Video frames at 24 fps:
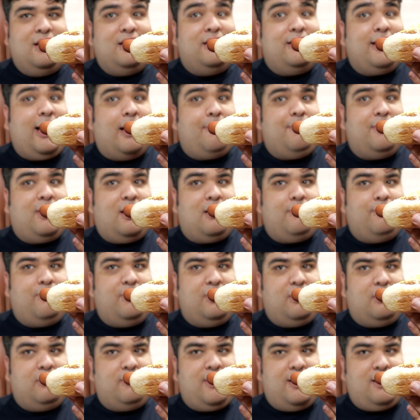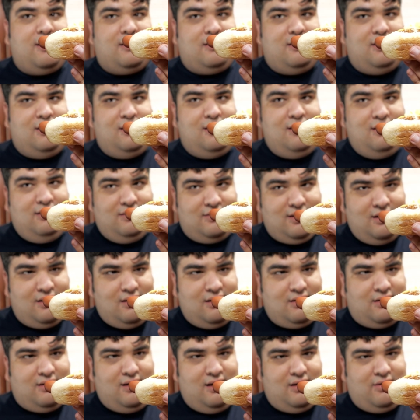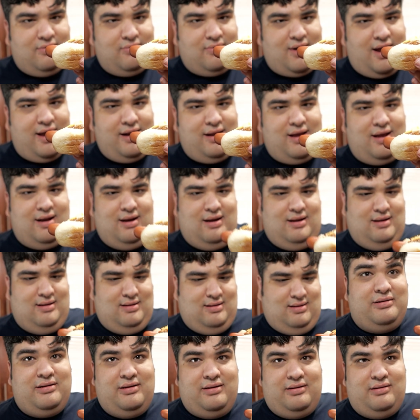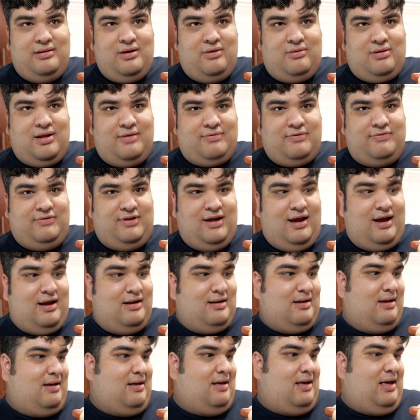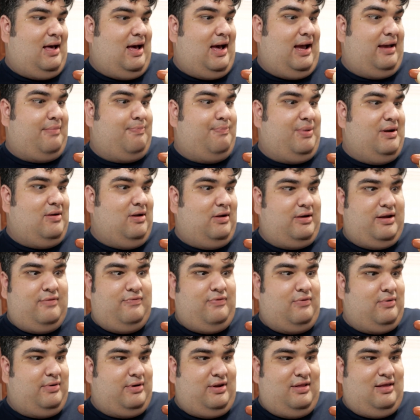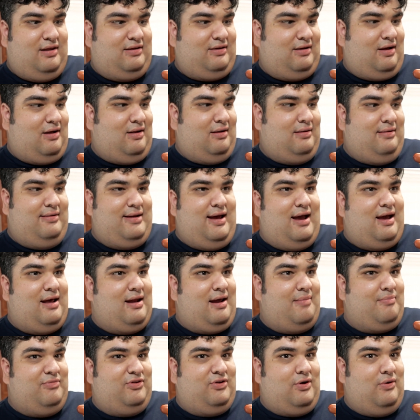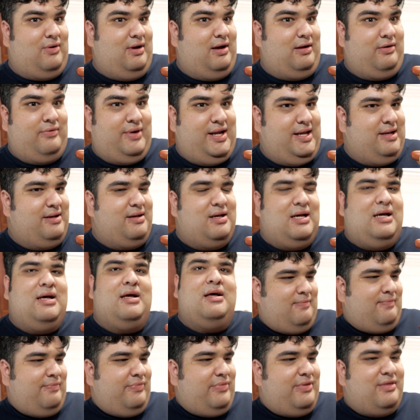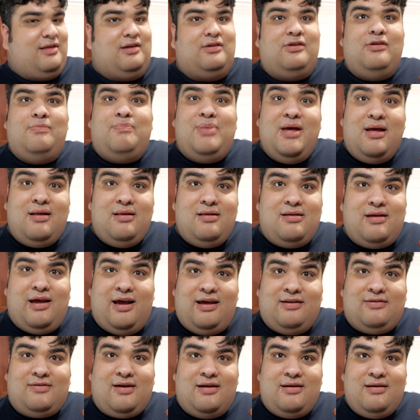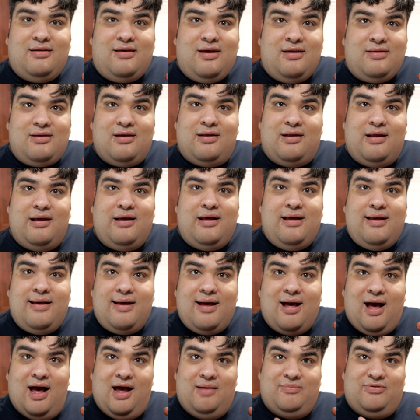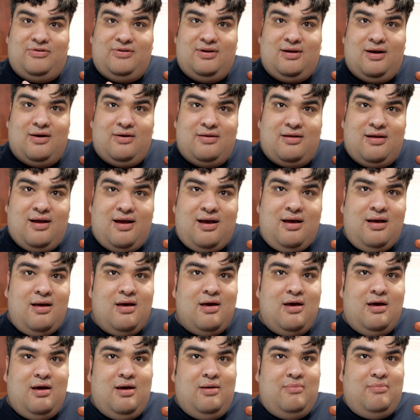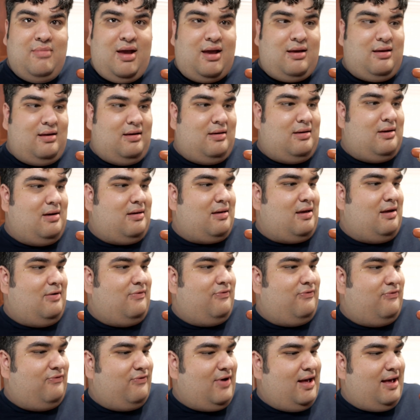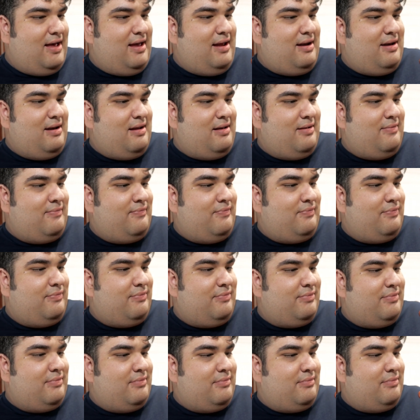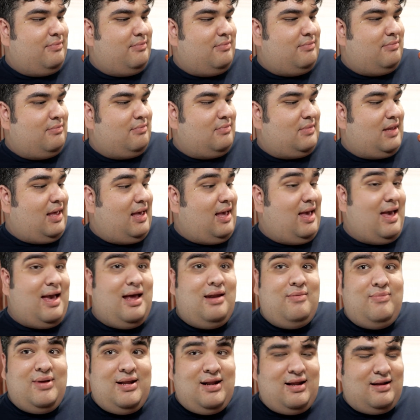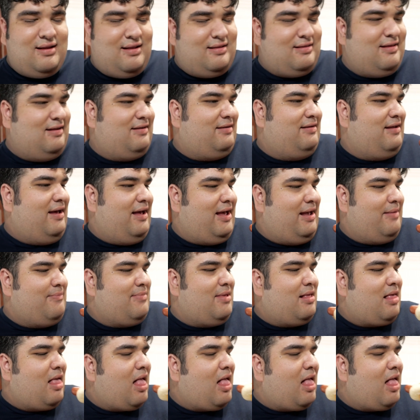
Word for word: Top it off with shredded cheese and dig right in. No clever saying, I've been looking forward to this all day and I'm so hungry. This has been Chase Cuttin' Kitchen. I'm CRJ, making cooking fun and meaning it this time.